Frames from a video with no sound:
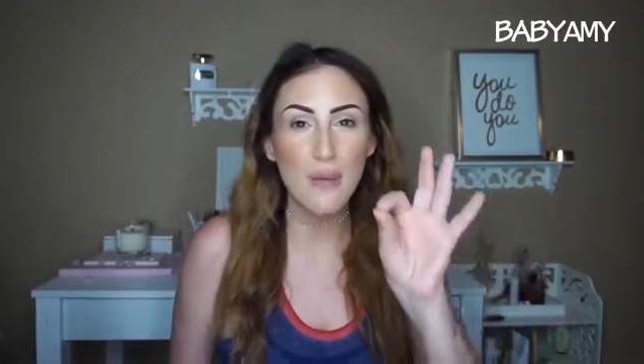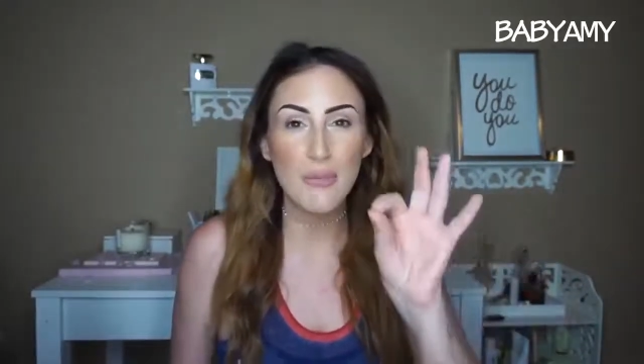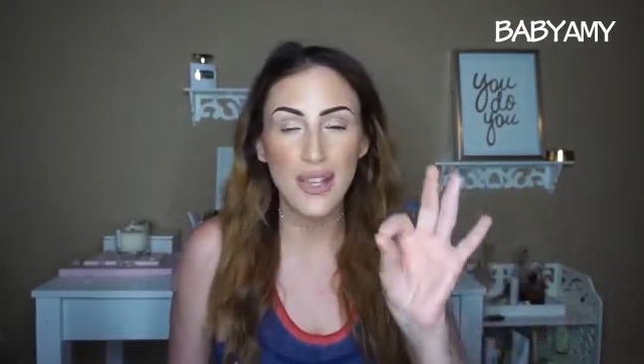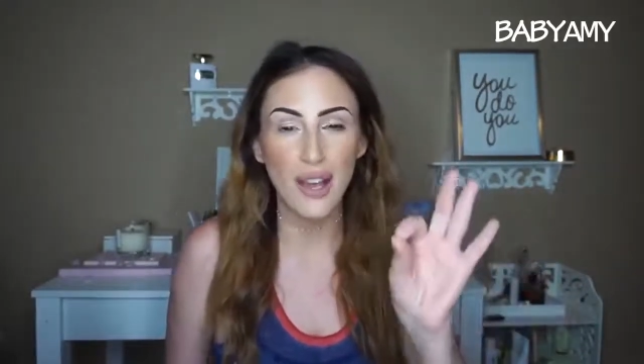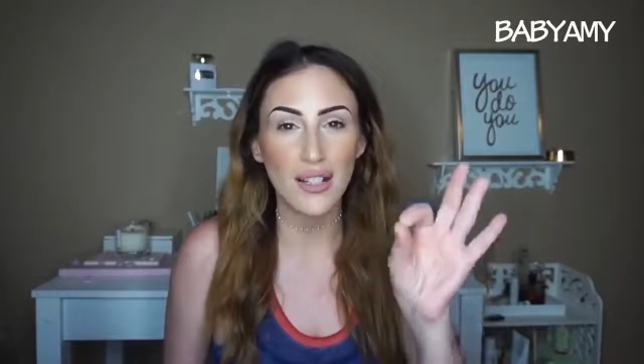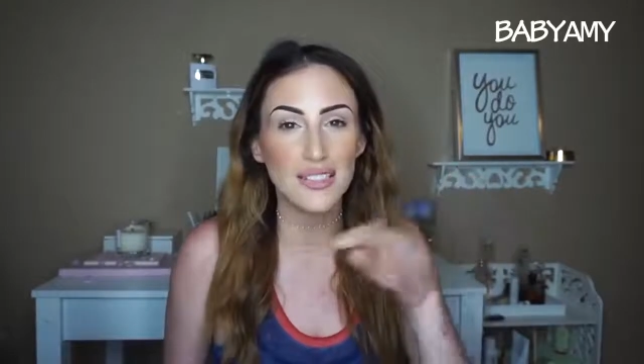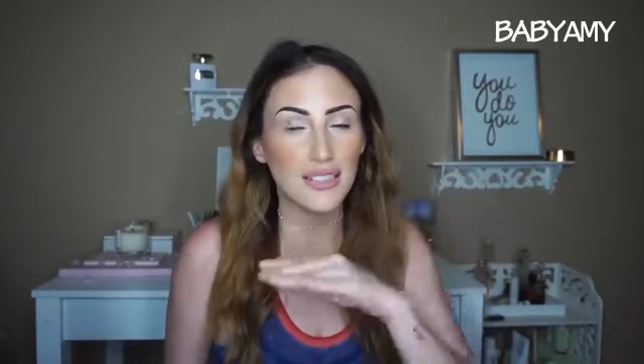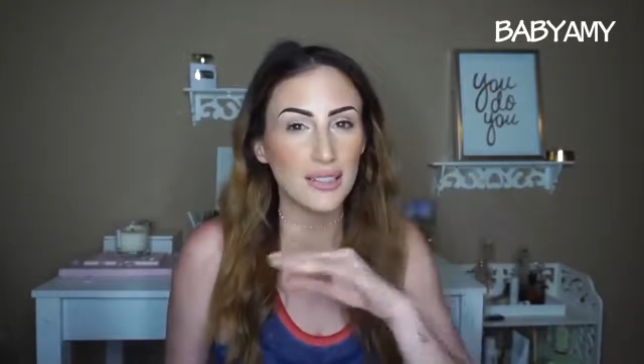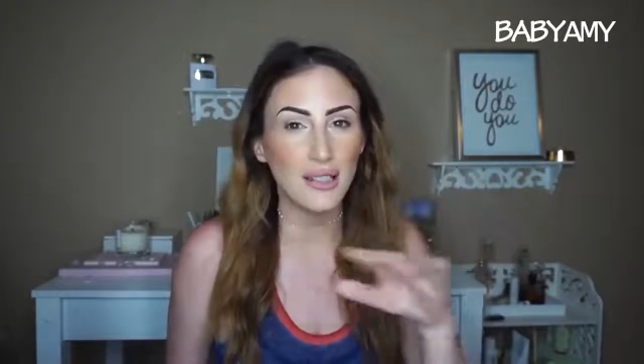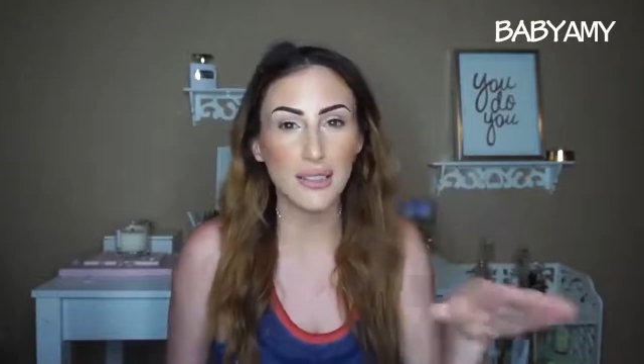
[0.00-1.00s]
P.S.
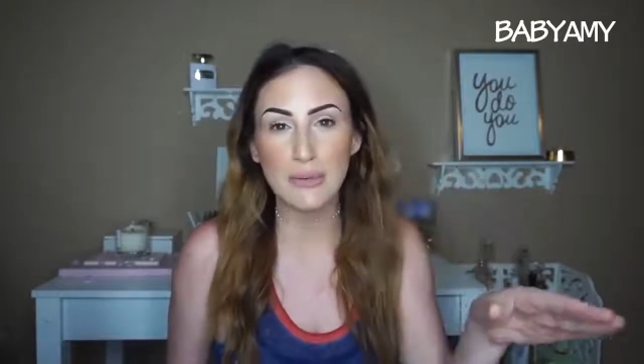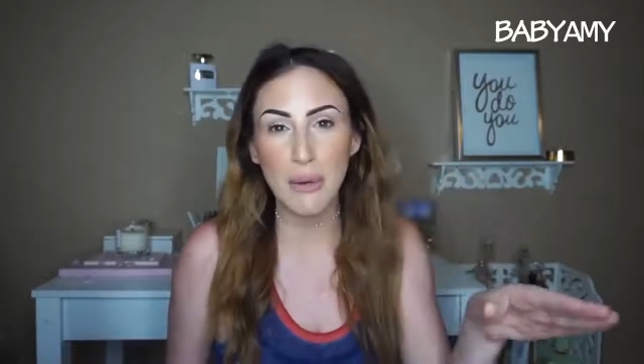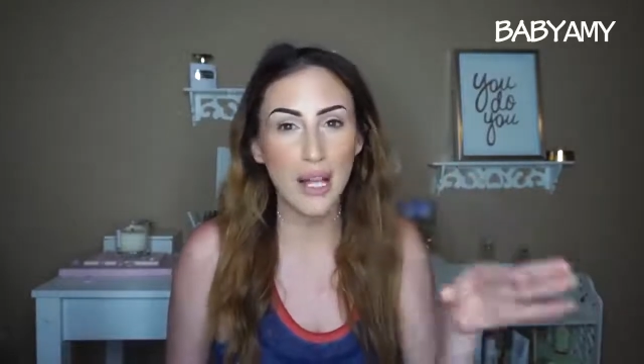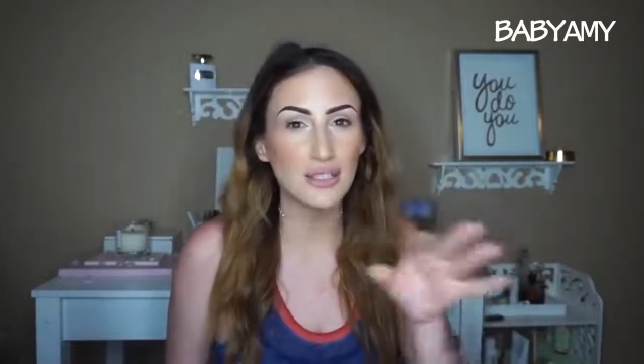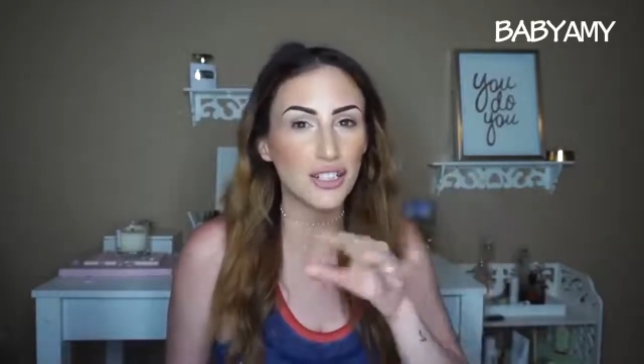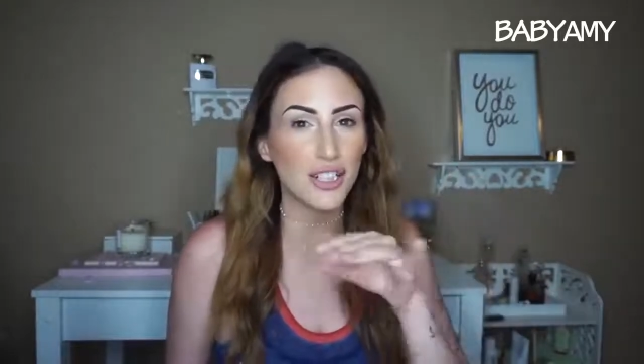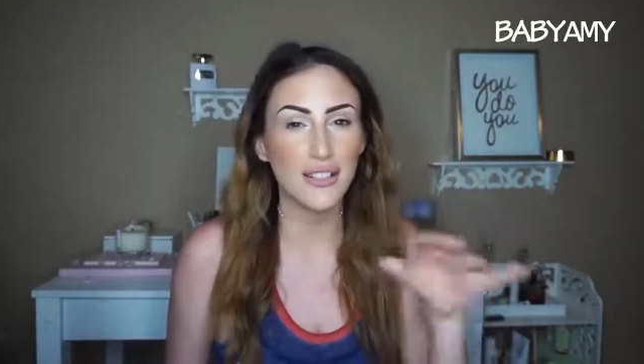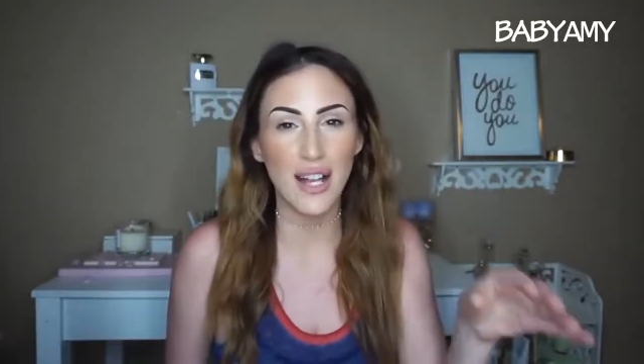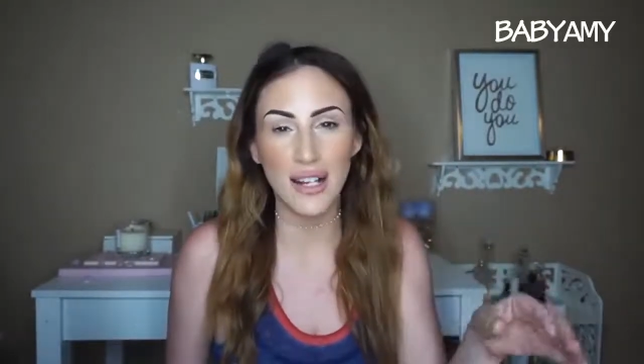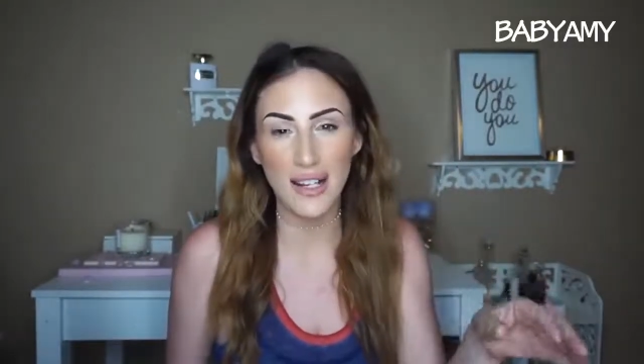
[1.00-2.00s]
This is not sponsored,
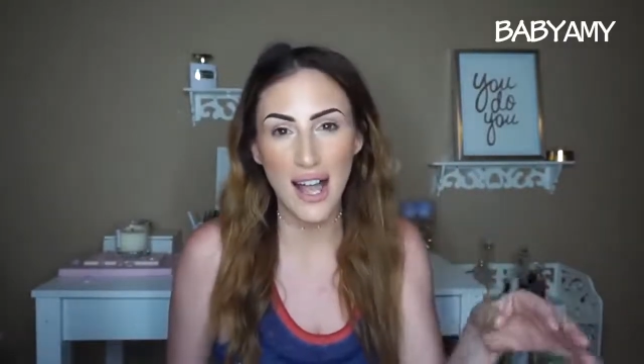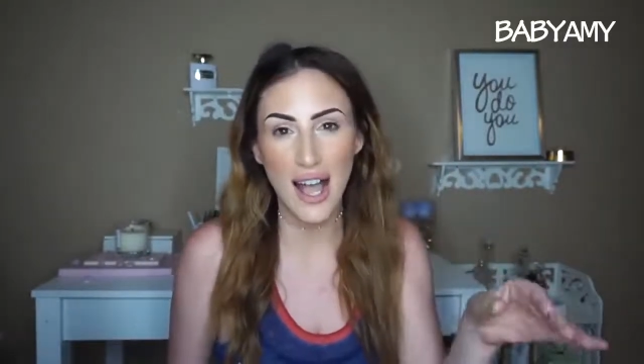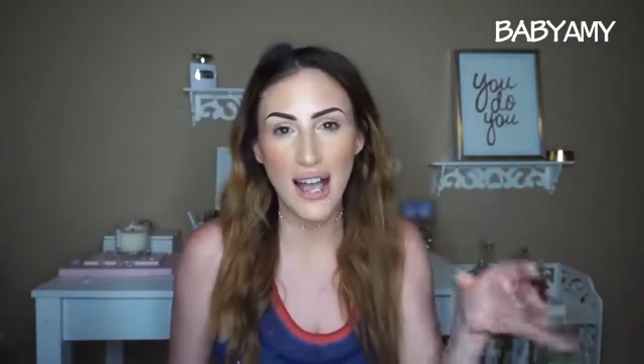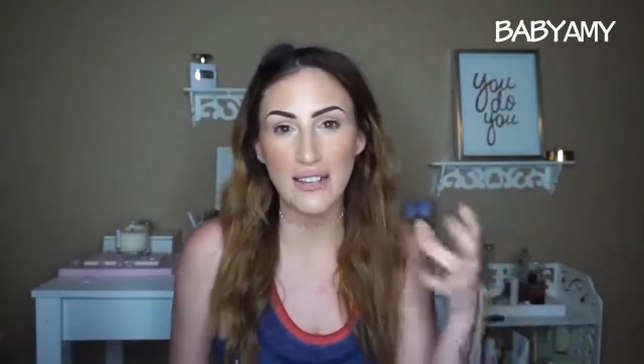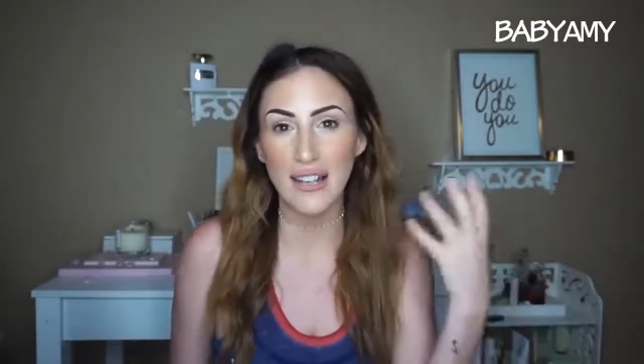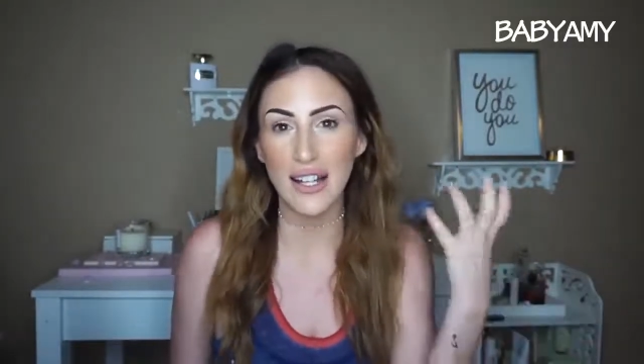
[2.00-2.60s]
not an ad.